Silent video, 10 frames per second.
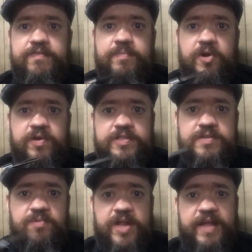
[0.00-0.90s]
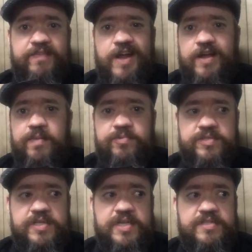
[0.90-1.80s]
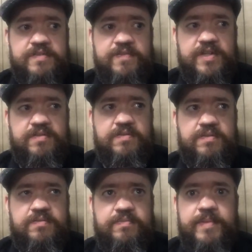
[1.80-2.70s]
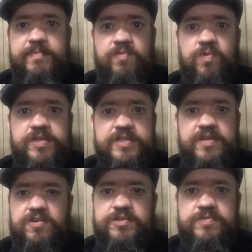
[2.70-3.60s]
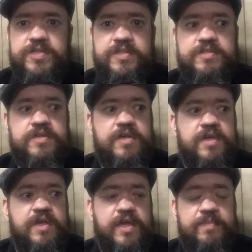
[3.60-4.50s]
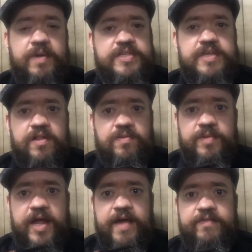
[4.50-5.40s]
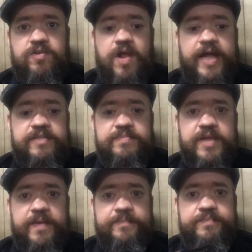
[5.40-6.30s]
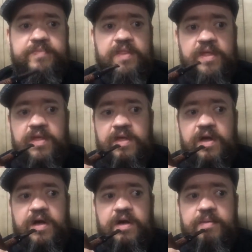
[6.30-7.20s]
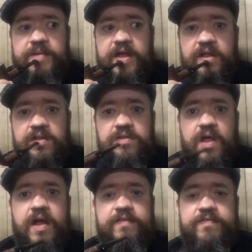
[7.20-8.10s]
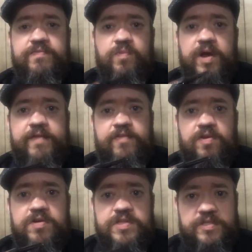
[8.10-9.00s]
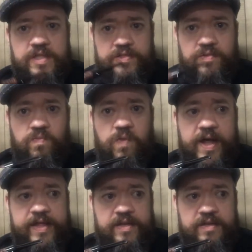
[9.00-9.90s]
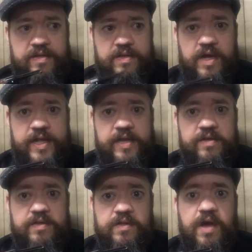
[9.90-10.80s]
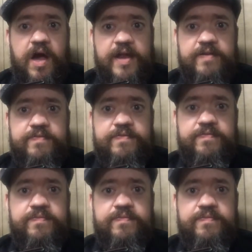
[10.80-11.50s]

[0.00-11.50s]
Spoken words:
of the Balkan Sobrani. I've got a couple tins of it, maybe 1 tin or 2 tins in my cellar, but I haven't cracked them yet. And a lot of what I've heard is that the White Knight kind of